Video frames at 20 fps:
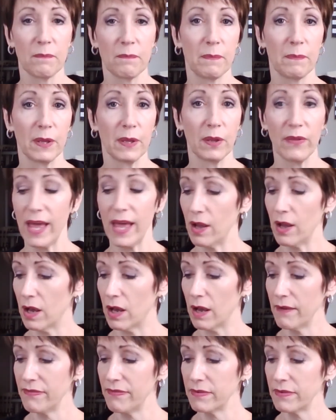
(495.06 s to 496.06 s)
Peel that
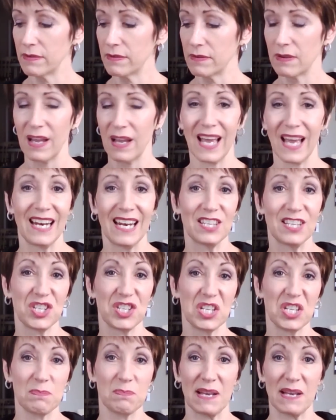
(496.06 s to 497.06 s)
off, and it's
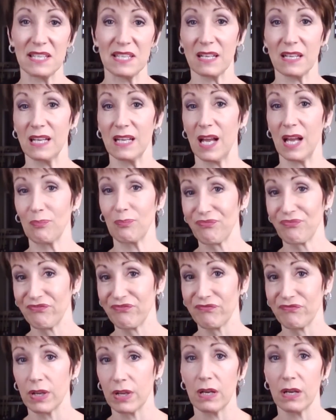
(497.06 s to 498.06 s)
just basically a
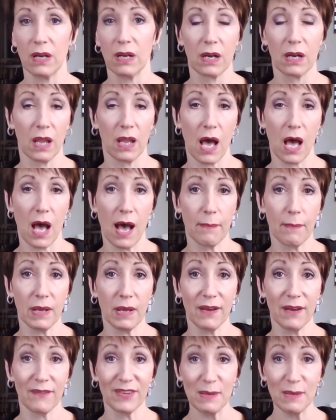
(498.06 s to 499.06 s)
glob
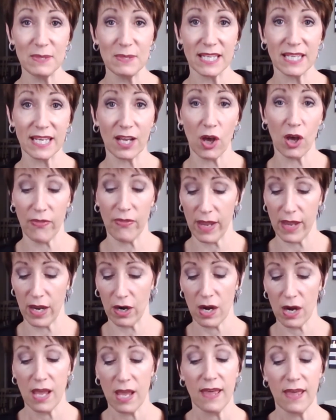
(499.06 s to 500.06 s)
of lipstick on
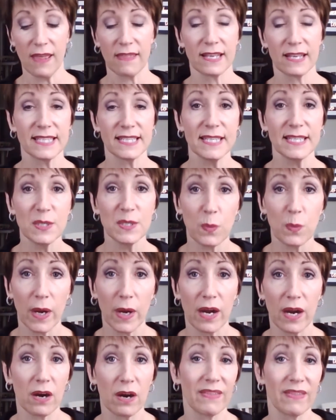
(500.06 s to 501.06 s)
there. This is
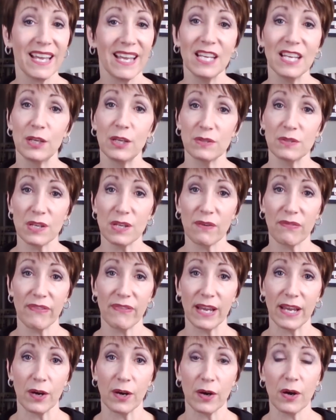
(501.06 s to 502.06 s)
where they can use their
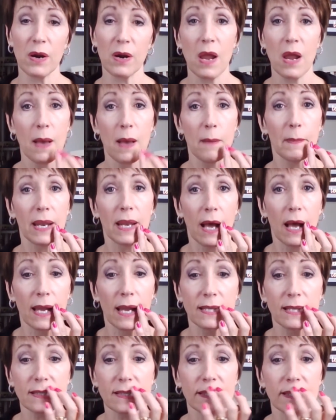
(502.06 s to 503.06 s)
finger, but
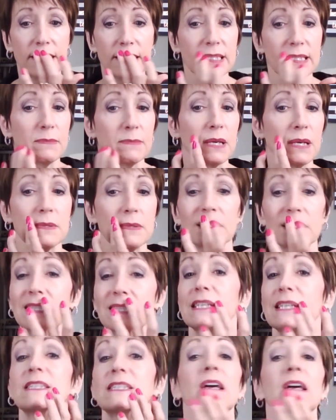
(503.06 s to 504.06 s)
honestly, sometimes it
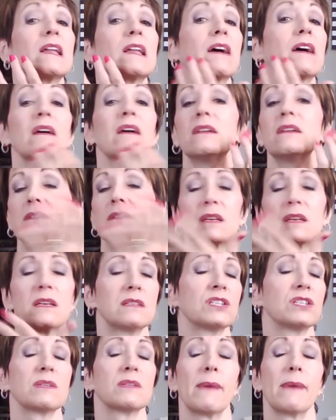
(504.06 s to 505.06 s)
just gets all out. It's
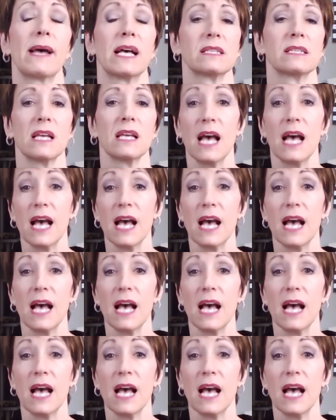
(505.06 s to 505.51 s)
just a mess.